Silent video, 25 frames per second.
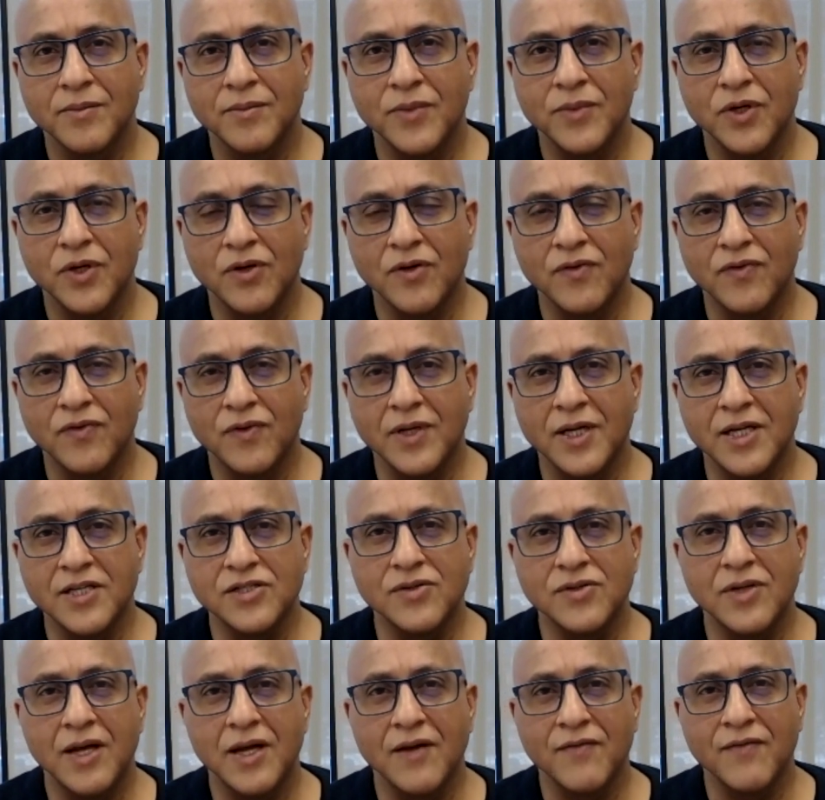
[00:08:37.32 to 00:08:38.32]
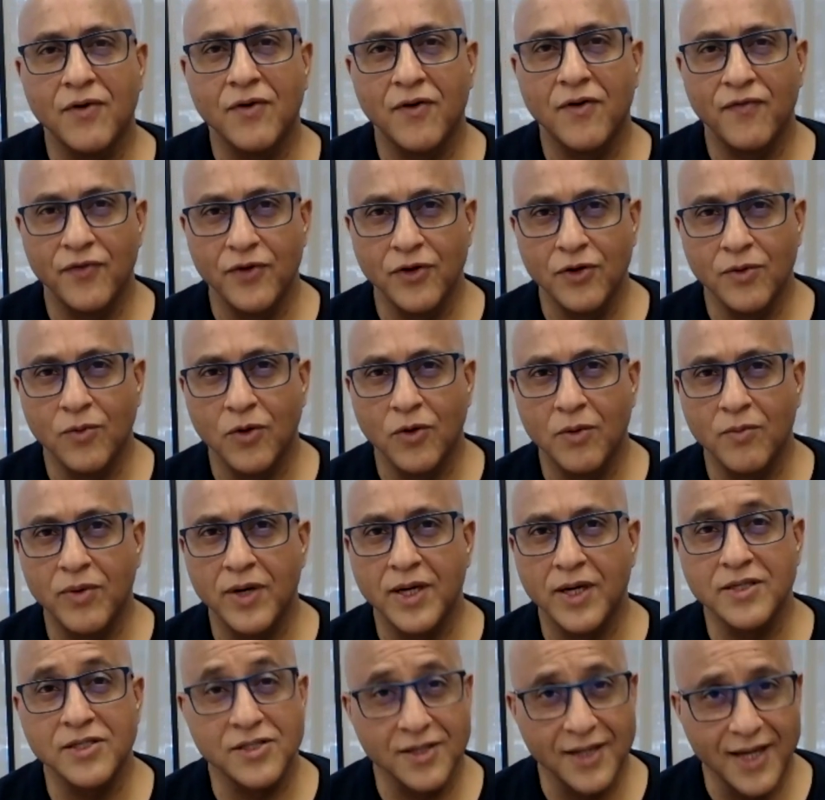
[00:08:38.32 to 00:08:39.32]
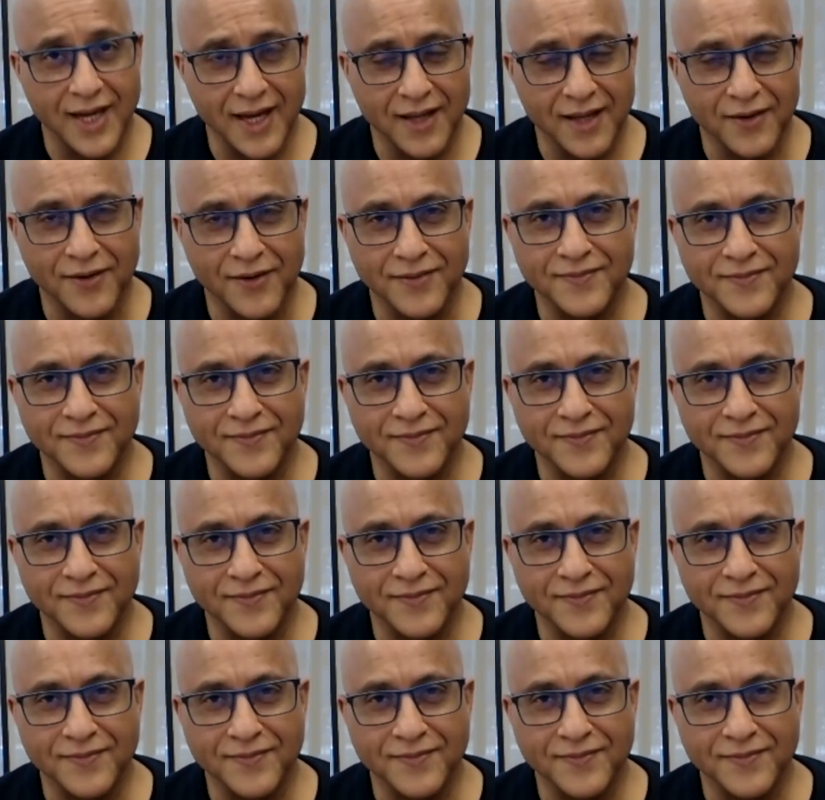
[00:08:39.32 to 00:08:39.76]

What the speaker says: Beautiful. Let's do that for a few more breaths together.